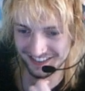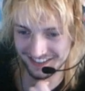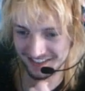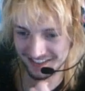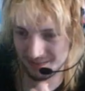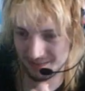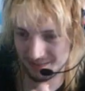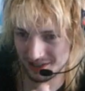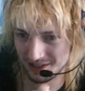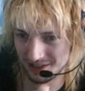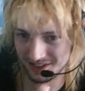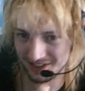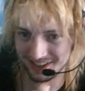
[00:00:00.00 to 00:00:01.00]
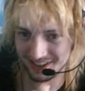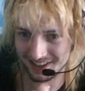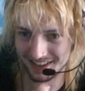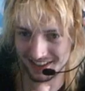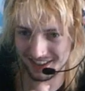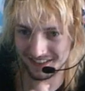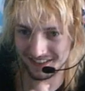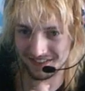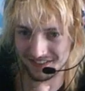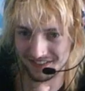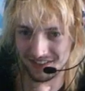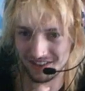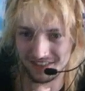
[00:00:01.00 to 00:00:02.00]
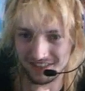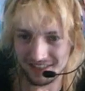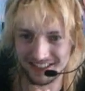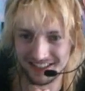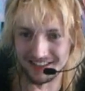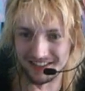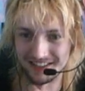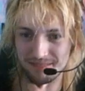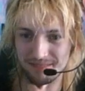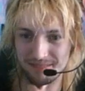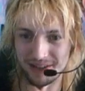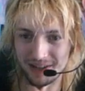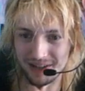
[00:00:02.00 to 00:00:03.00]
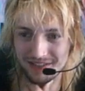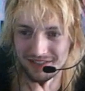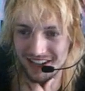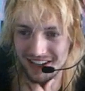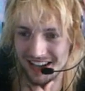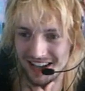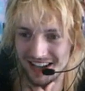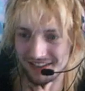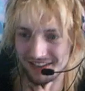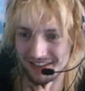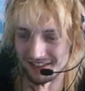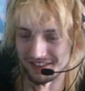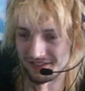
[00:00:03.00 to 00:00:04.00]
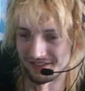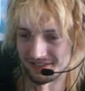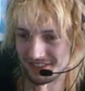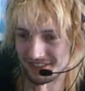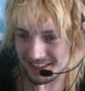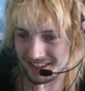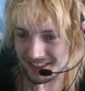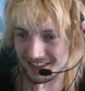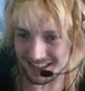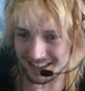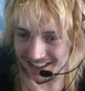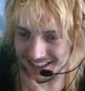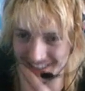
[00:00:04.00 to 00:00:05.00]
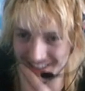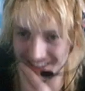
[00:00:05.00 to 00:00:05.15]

bug shooting. Obviously, because the bird's flying left. Oh, for fuck's sake, you idiot.